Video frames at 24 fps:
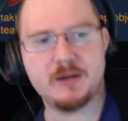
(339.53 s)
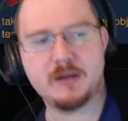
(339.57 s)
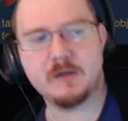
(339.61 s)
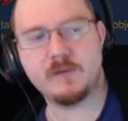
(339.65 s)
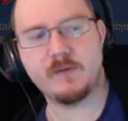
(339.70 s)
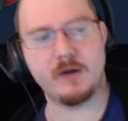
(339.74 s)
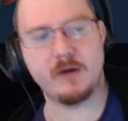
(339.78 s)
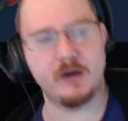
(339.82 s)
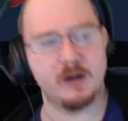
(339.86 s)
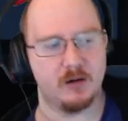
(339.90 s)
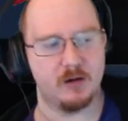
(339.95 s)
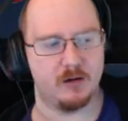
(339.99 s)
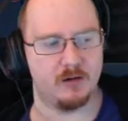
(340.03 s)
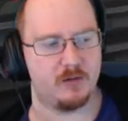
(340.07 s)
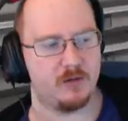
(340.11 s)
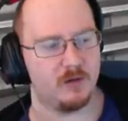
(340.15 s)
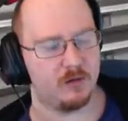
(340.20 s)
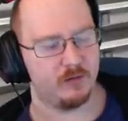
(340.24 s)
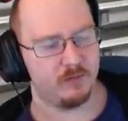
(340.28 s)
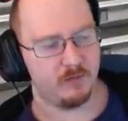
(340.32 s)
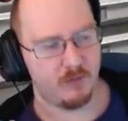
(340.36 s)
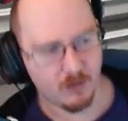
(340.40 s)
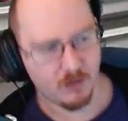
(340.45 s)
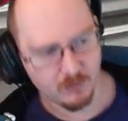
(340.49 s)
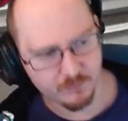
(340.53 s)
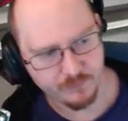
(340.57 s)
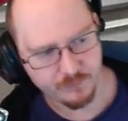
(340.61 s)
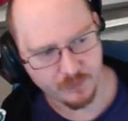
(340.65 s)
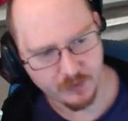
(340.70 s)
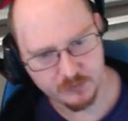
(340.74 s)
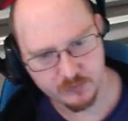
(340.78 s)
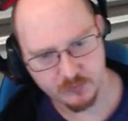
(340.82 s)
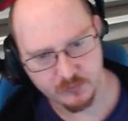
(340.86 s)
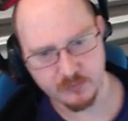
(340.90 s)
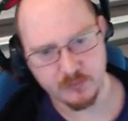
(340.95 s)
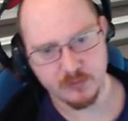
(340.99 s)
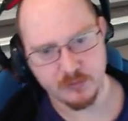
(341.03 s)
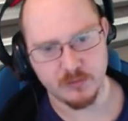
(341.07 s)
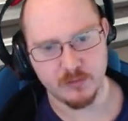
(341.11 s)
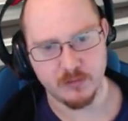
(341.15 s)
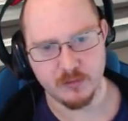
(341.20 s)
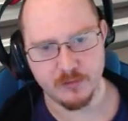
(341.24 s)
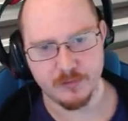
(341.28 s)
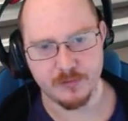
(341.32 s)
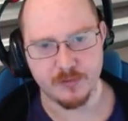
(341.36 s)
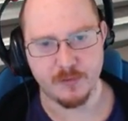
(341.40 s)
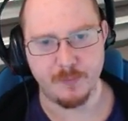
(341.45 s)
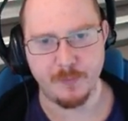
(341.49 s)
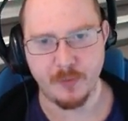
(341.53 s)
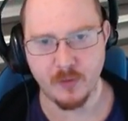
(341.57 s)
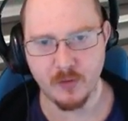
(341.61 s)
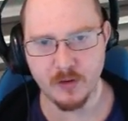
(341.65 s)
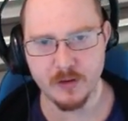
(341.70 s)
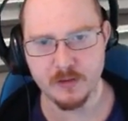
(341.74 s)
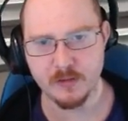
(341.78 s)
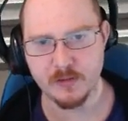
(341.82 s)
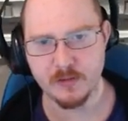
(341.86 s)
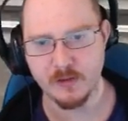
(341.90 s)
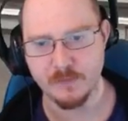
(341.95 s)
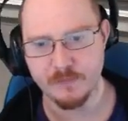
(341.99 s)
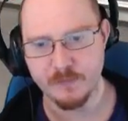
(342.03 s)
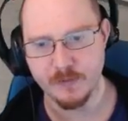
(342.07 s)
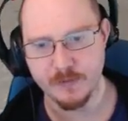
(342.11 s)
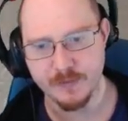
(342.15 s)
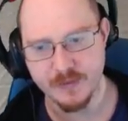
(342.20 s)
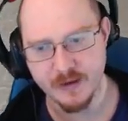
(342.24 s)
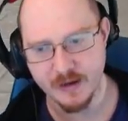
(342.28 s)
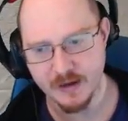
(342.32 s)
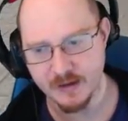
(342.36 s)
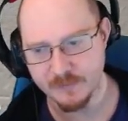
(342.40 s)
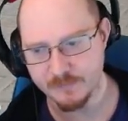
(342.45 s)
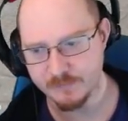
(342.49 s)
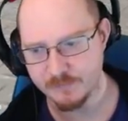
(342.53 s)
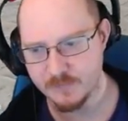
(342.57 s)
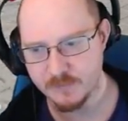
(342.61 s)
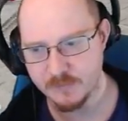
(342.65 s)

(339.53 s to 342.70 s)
He's very good at sort of long fights on the point and stuff like that.